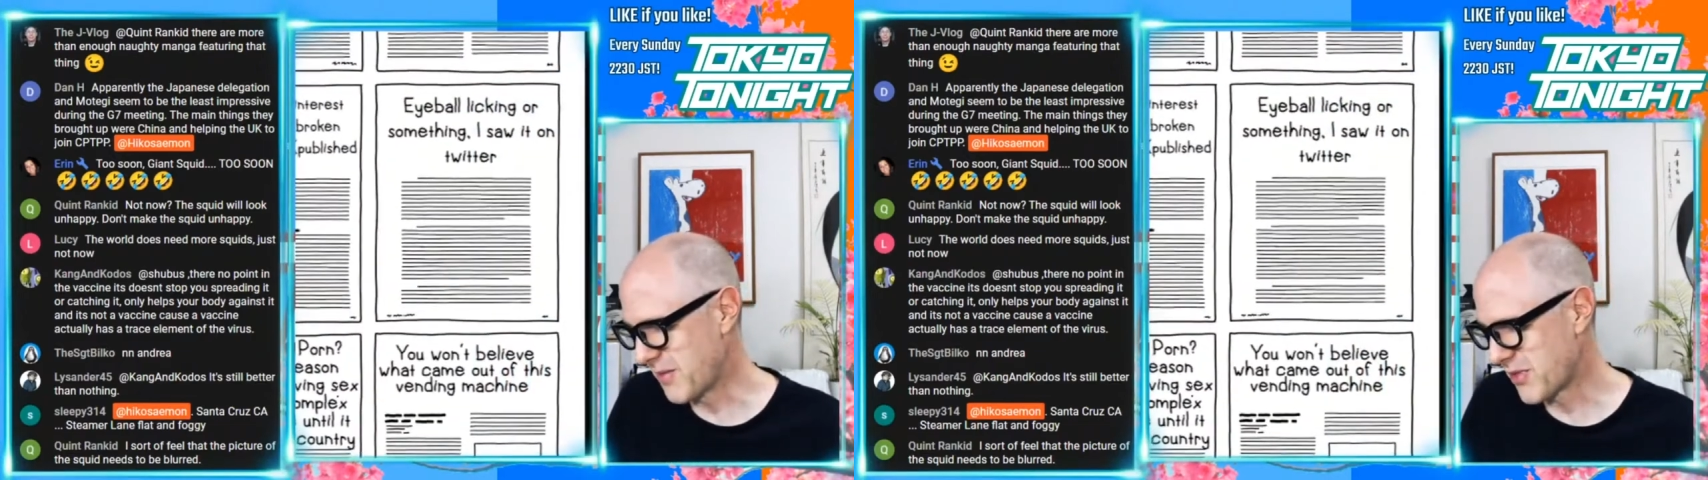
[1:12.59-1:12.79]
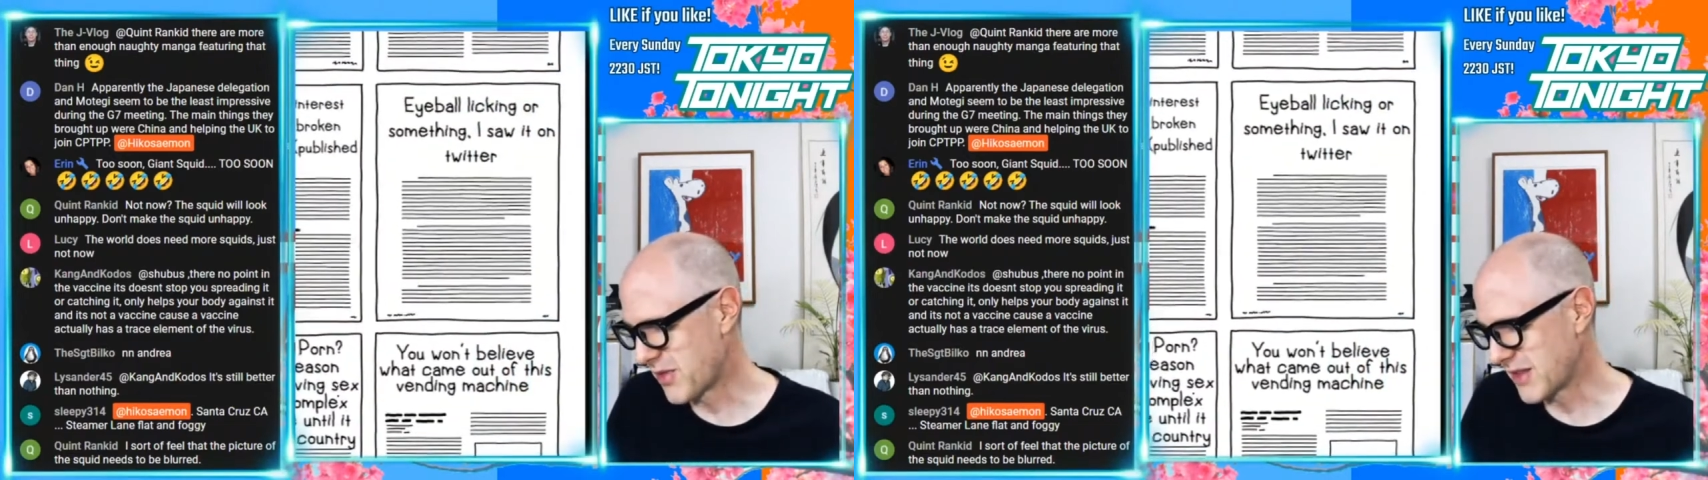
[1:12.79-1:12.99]

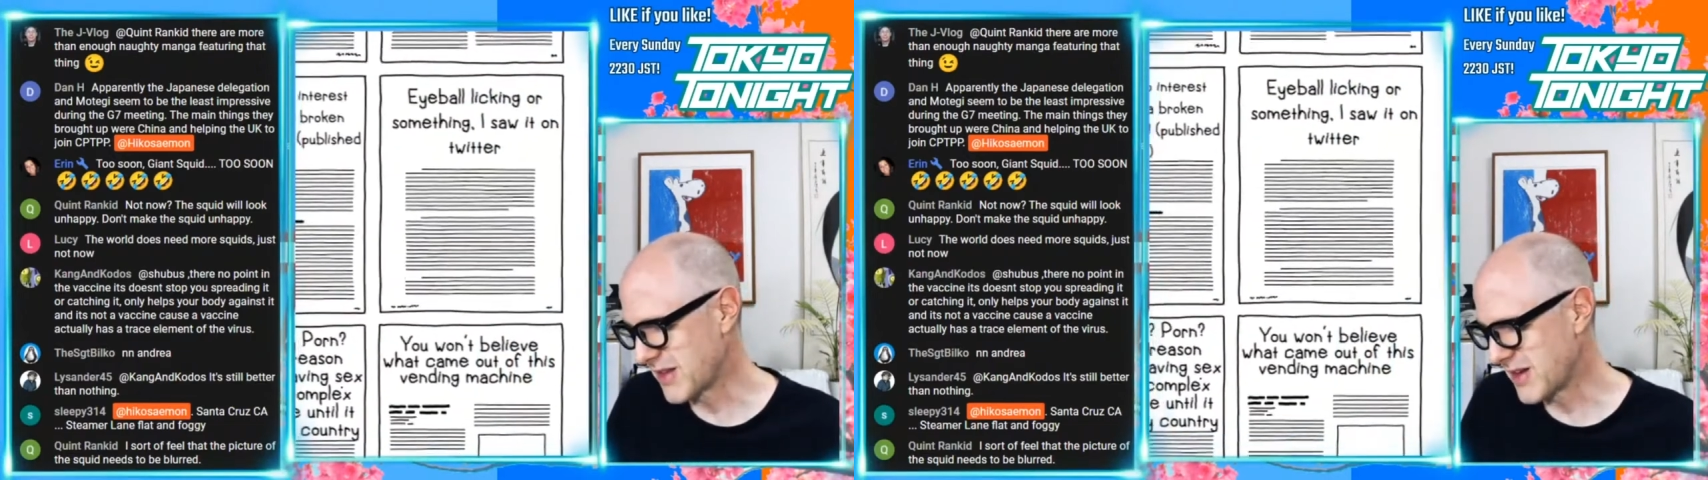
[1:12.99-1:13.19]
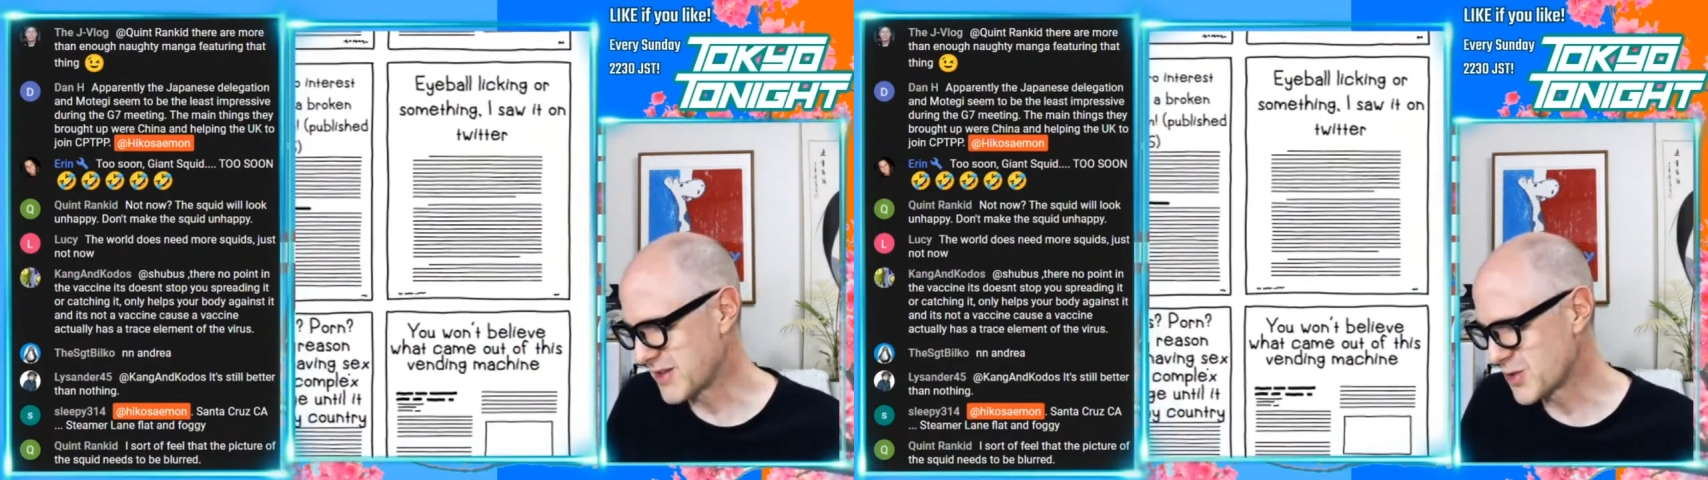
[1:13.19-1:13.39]
thing
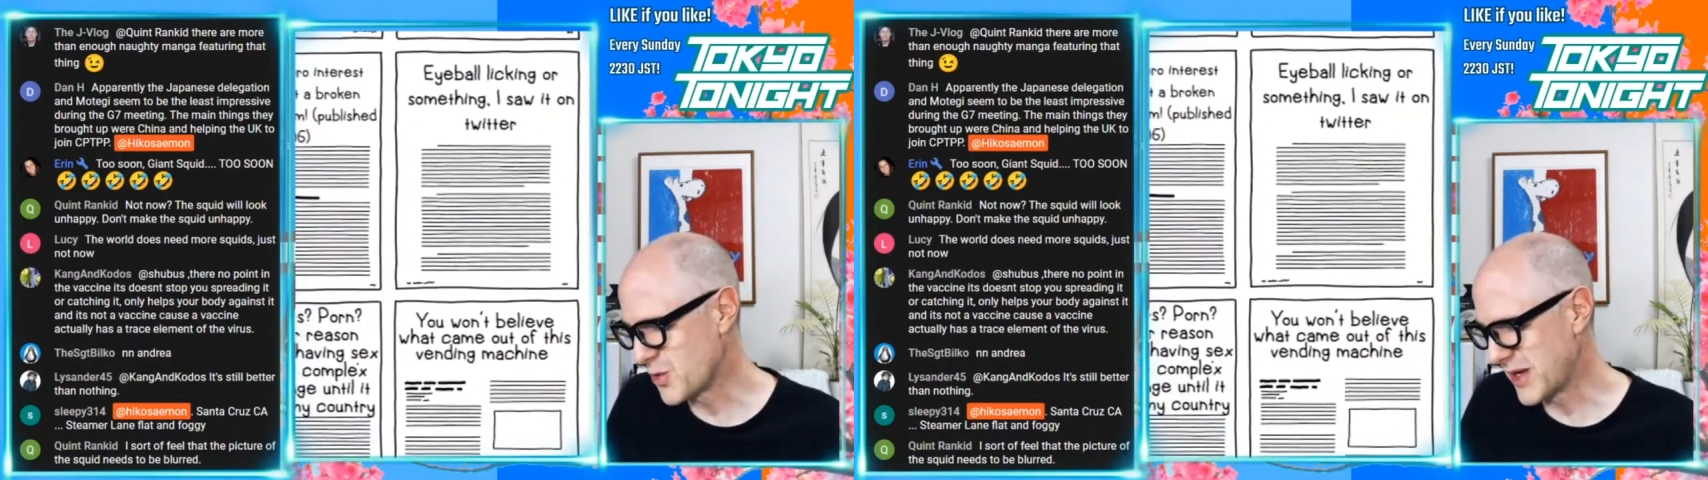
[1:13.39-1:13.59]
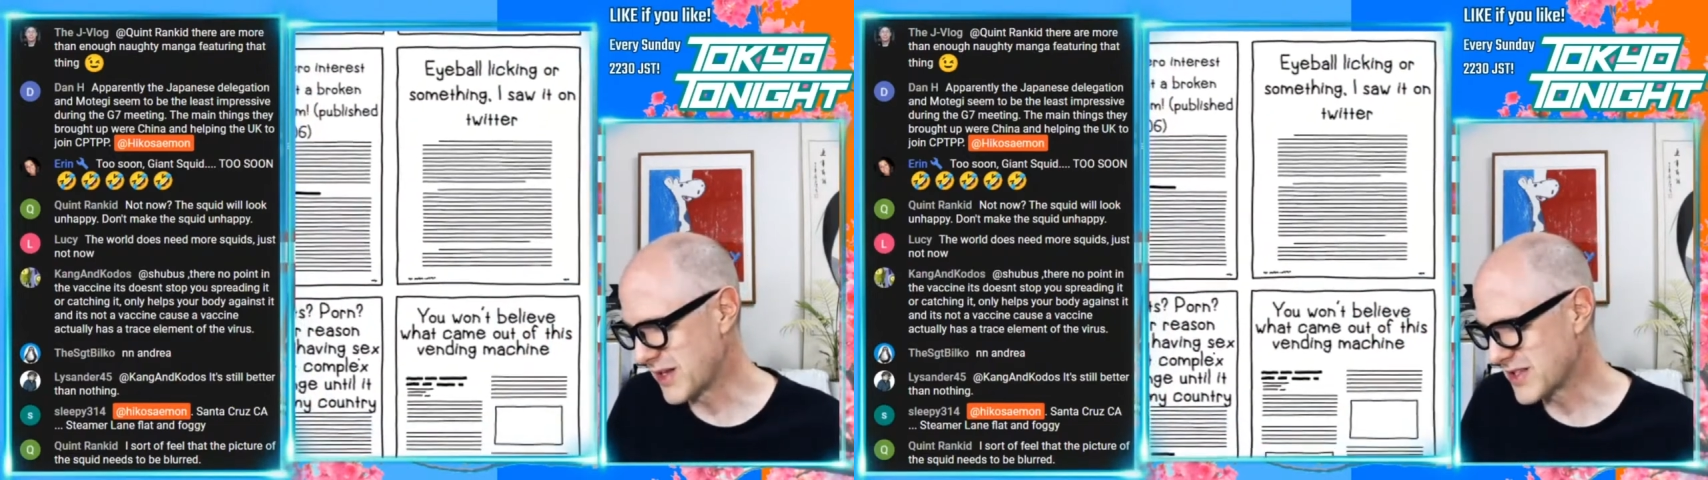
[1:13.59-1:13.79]
that I saw
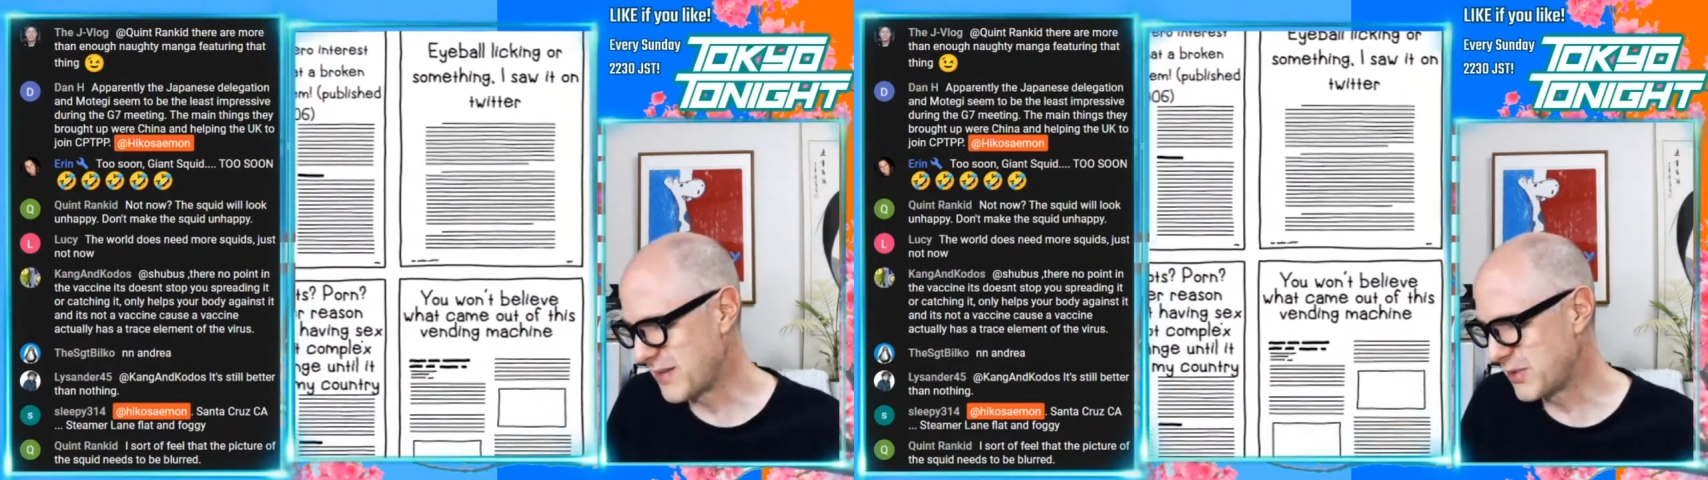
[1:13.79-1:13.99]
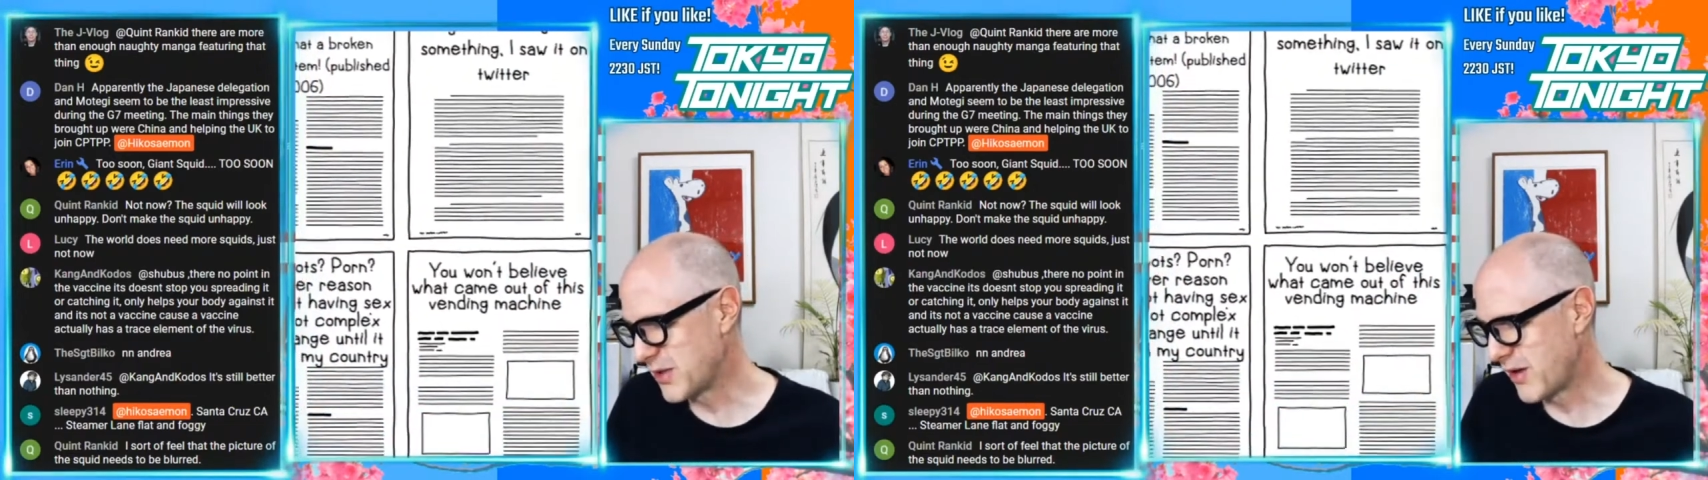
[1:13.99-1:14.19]
one
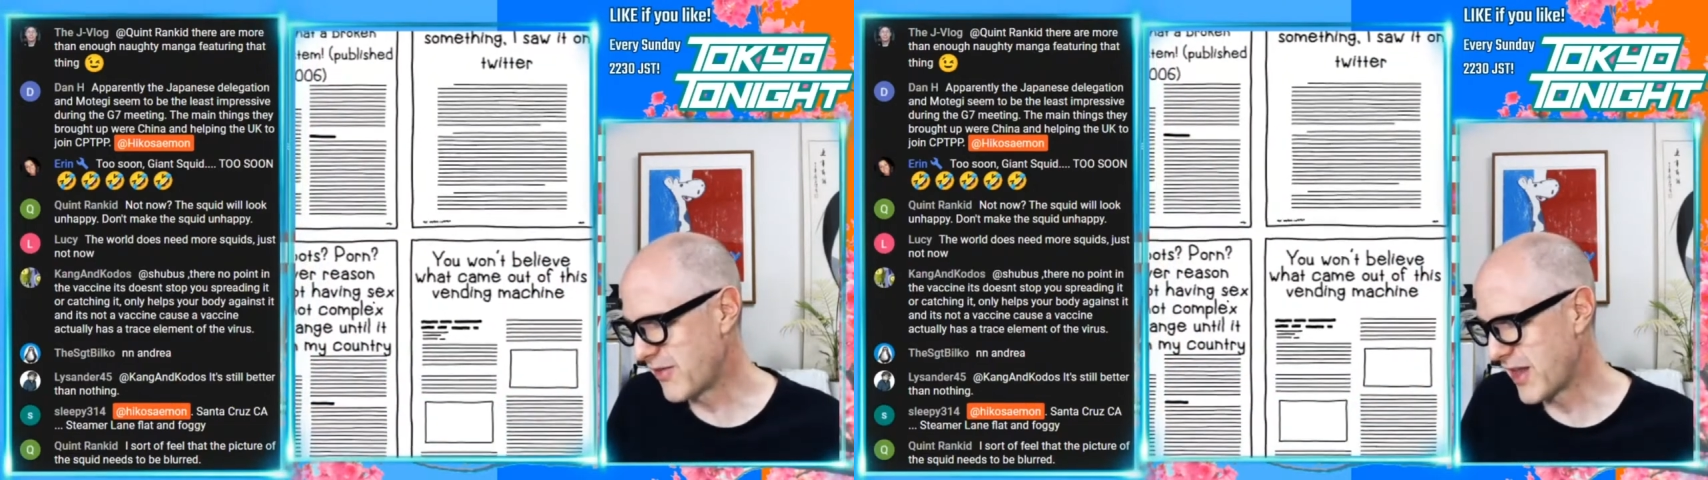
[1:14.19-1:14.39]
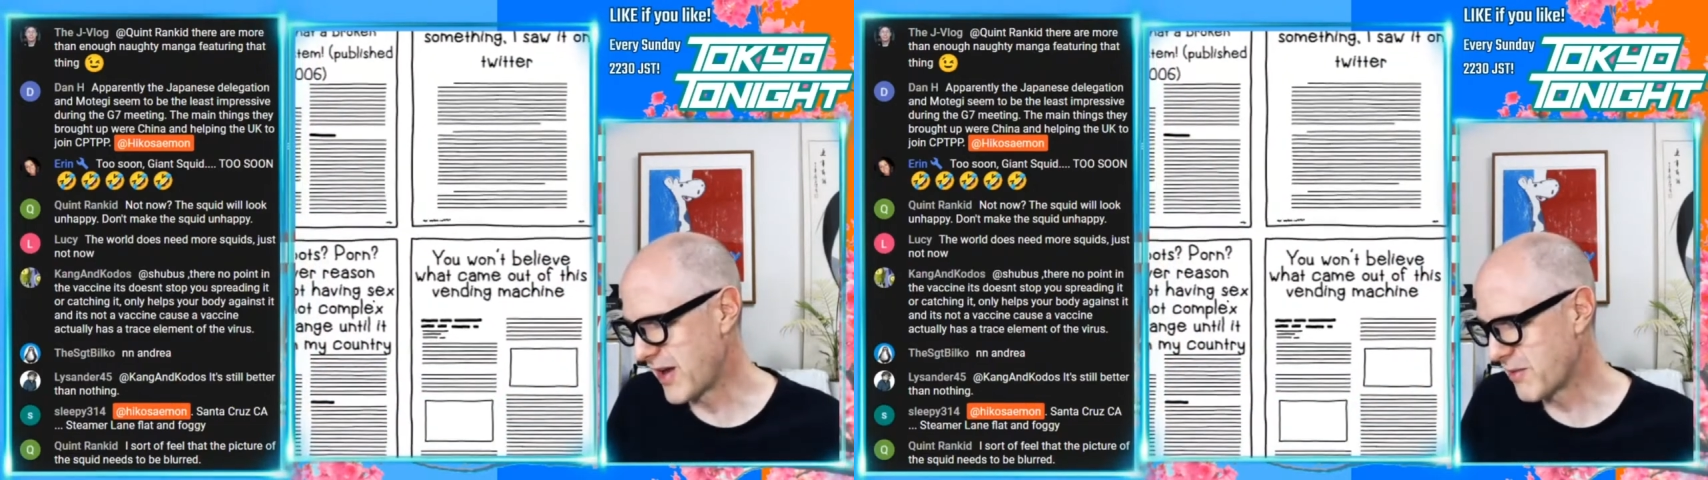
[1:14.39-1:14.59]
example
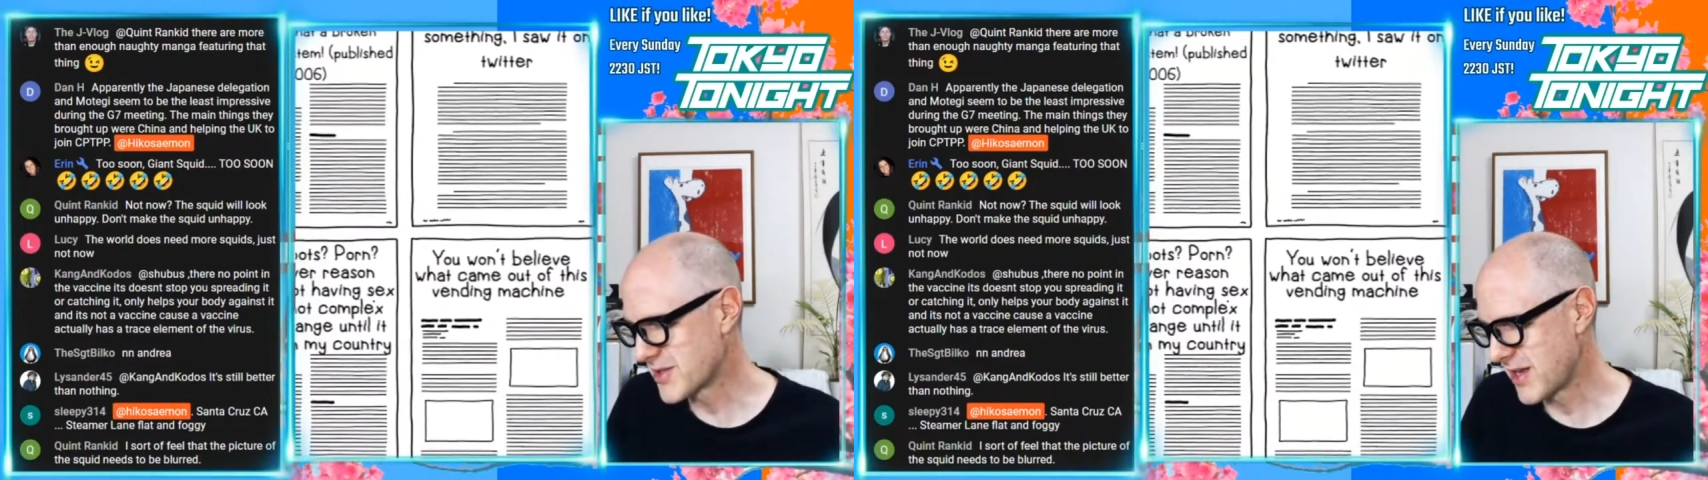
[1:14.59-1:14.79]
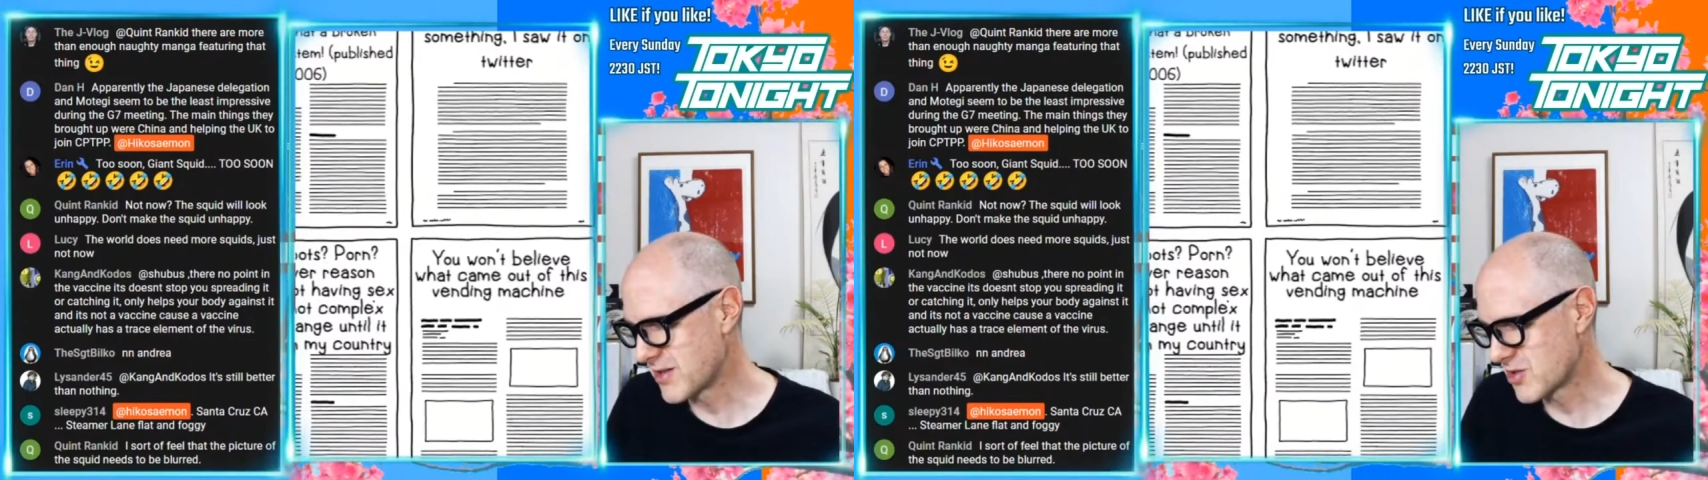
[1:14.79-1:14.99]
of that I will say is